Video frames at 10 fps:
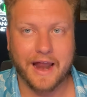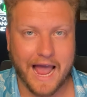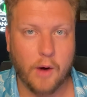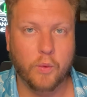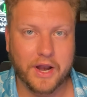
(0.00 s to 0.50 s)

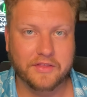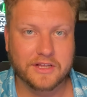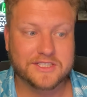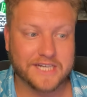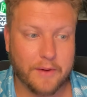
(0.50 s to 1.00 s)
at winning
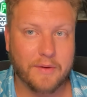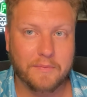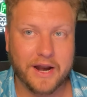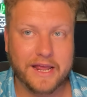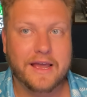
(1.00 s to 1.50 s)
this type of
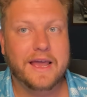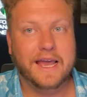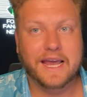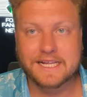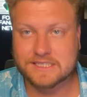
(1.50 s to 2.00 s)
money,
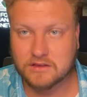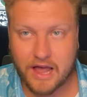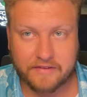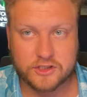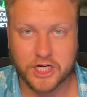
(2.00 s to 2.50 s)
it's
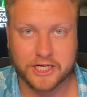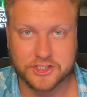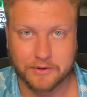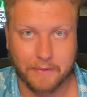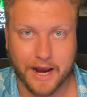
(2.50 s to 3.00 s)

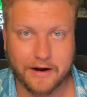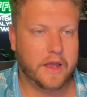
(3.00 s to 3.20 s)
life-changing, man.